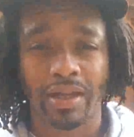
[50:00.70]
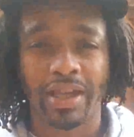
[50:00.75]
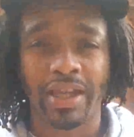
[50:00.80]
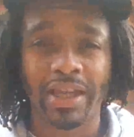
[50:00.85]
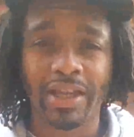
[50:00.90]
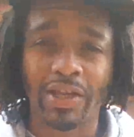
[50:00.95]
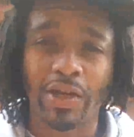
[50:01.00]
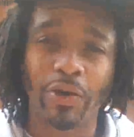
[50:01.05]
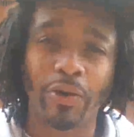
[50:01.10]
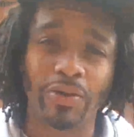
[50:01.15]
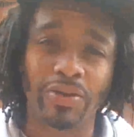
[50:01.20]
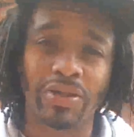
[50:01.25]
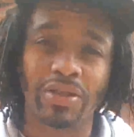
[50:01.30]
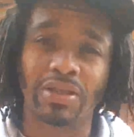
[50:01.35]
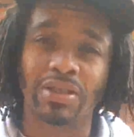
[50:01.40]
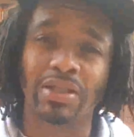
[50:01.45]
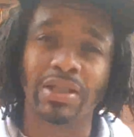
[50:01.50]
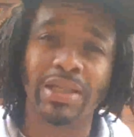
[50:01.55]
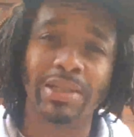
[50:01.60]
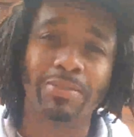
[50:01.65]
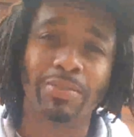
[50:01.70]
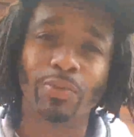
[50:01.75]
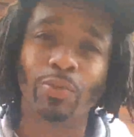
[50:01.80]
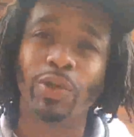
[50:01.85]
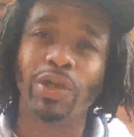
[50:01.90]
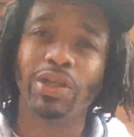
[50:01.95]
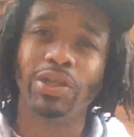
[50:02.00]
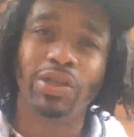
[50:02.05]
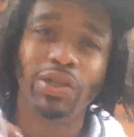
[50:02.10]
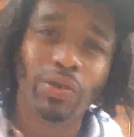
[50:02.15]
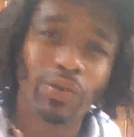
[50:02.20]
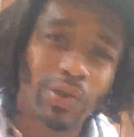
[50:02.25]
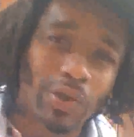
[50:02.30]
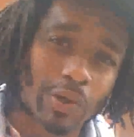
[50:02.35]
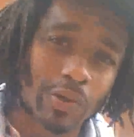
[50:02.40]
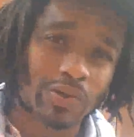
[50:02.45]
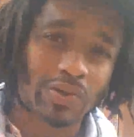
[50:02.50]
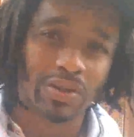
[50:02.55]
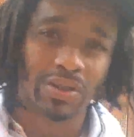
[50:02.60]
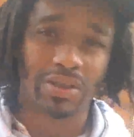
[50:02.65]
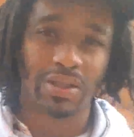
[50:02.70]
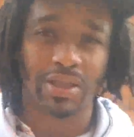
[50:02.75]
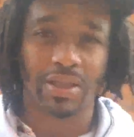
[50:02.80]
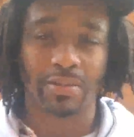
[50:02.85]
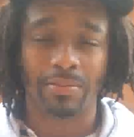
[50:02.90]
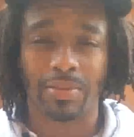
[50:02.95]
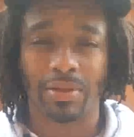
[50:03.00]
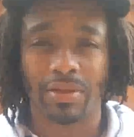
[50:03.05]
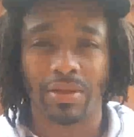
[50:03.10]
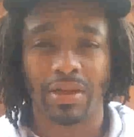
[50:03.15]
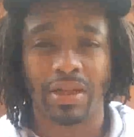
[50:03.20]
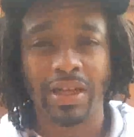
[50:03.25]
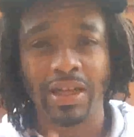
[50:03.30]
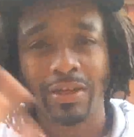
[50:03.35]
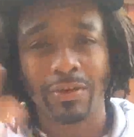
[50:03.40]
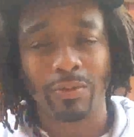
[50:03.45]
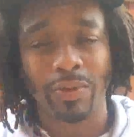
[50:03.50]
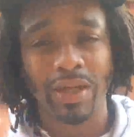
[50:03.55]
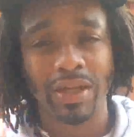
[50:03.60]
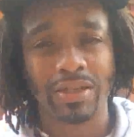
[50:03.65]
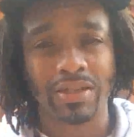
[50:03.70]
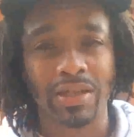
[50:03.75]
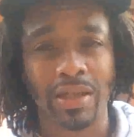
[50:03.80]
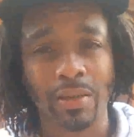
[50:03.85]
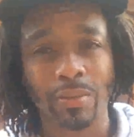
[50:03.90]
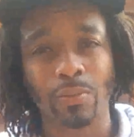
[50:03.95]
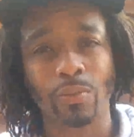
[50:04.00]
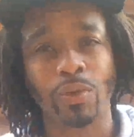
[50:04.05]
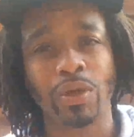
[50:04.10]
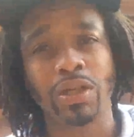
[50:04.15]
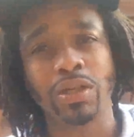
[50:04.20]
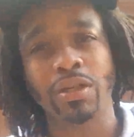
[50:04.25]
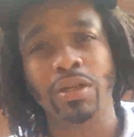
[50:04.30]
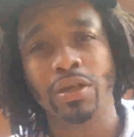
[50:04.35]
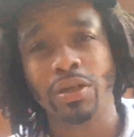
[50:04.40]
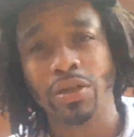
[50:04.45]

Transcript: It goes to sleep when you go to sleep. It wakes up when